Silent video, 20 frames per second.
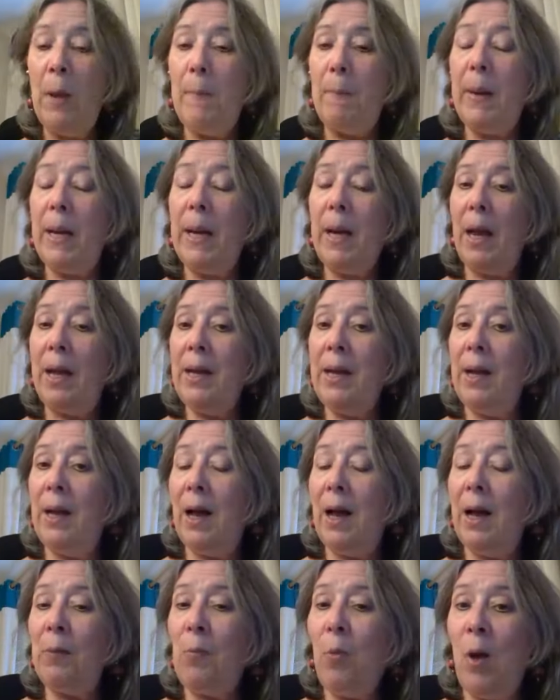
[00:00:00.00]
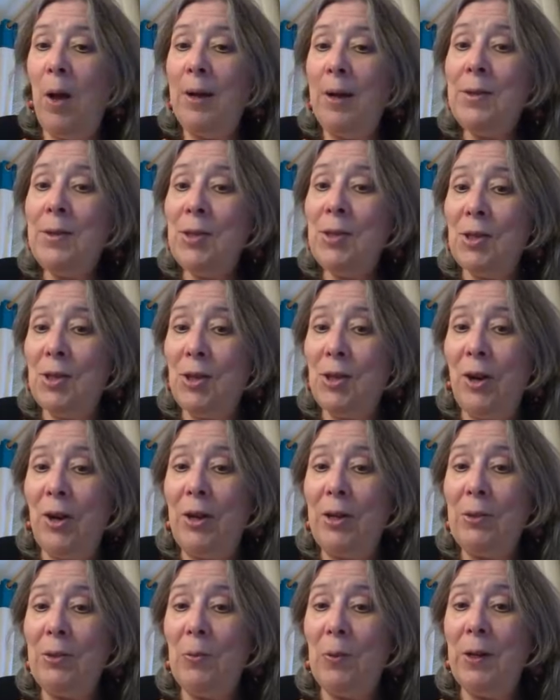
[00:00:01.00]
But I want to
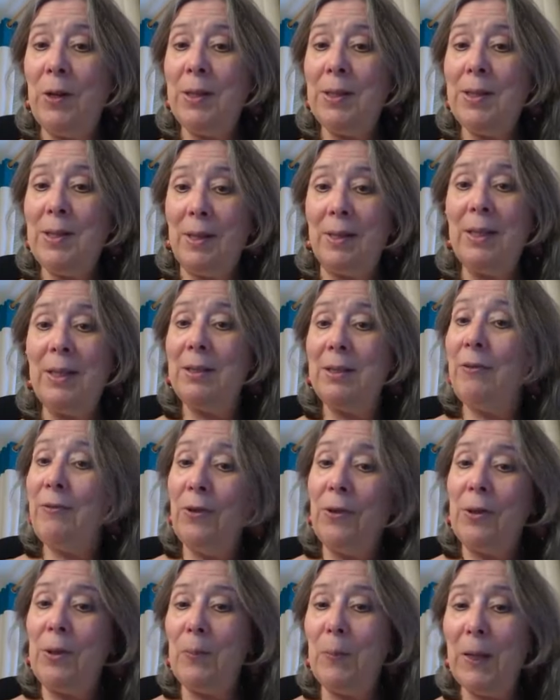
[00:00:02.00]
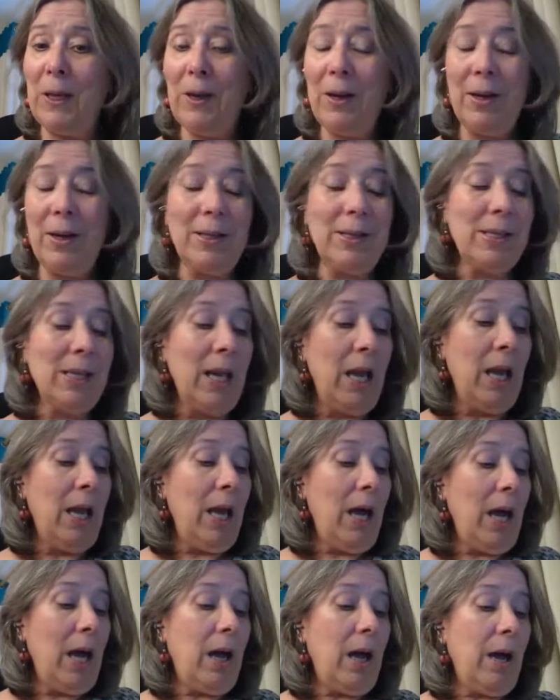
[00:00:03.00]
start with something different because
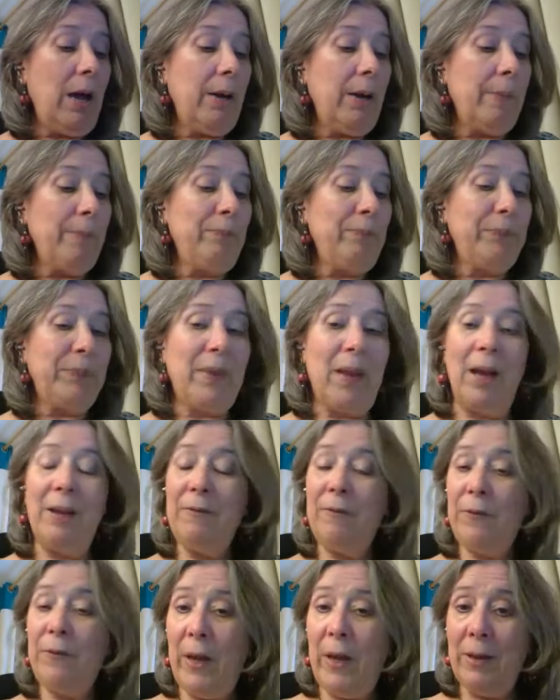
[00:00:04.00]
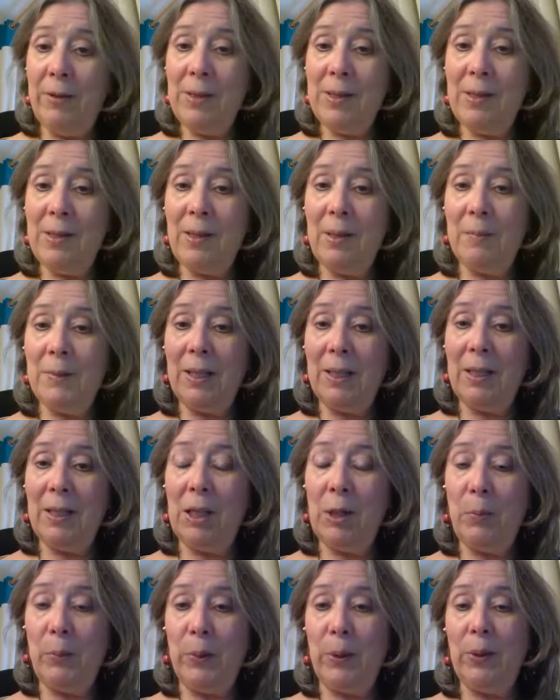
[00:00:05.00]
I found something
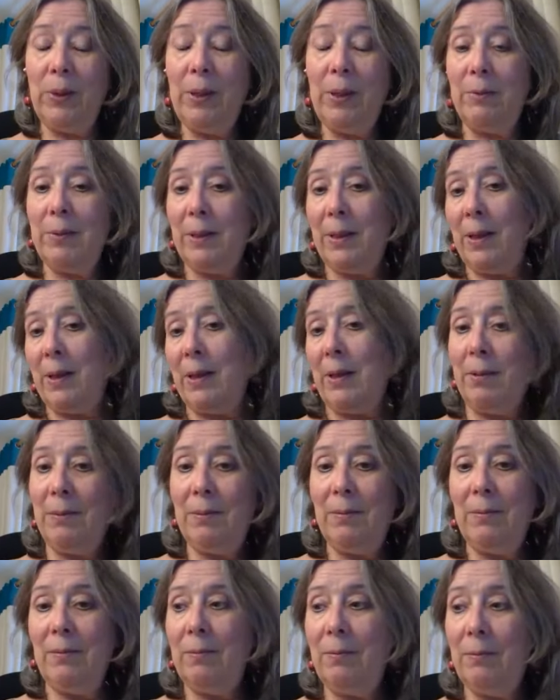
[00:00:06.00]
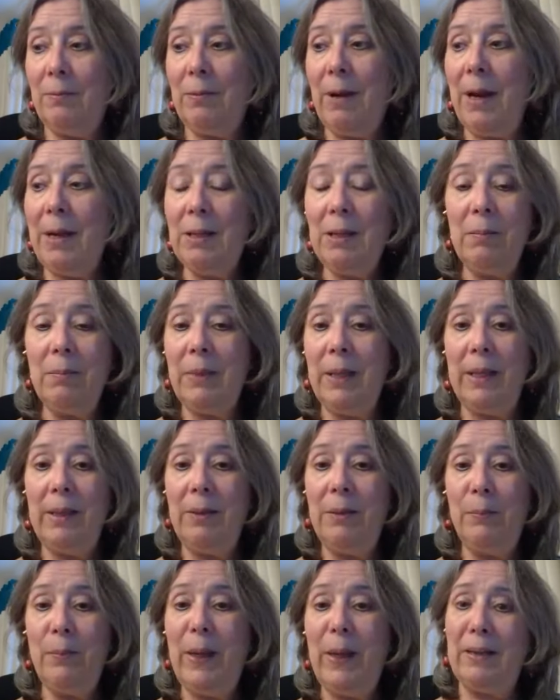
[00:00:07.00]
in a book that I
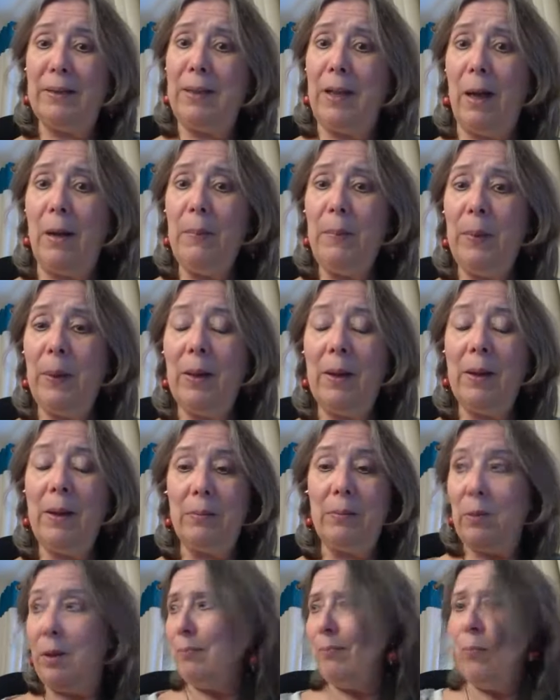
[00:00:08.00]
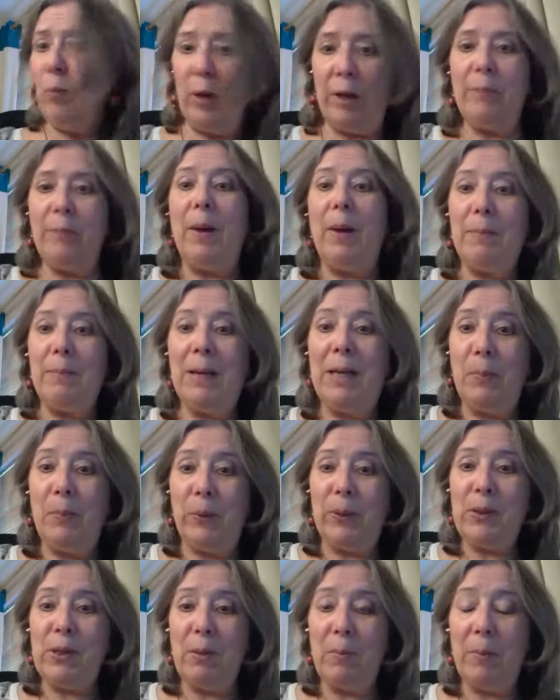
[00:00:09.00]
randomly picked up, one of my many
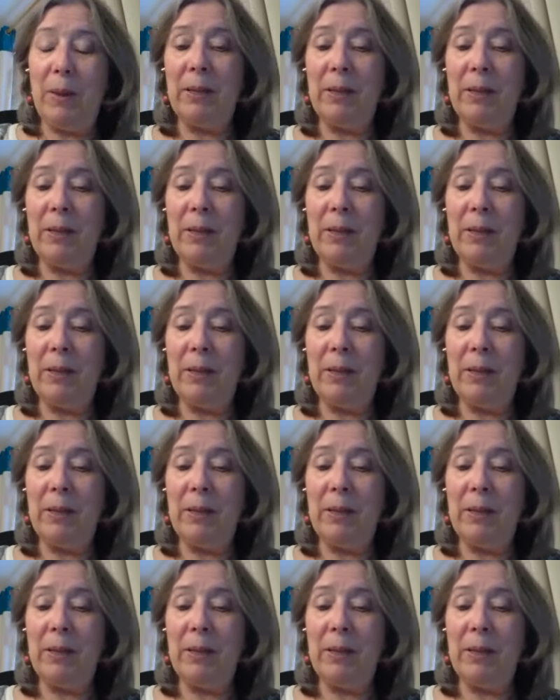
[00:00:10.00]
books on my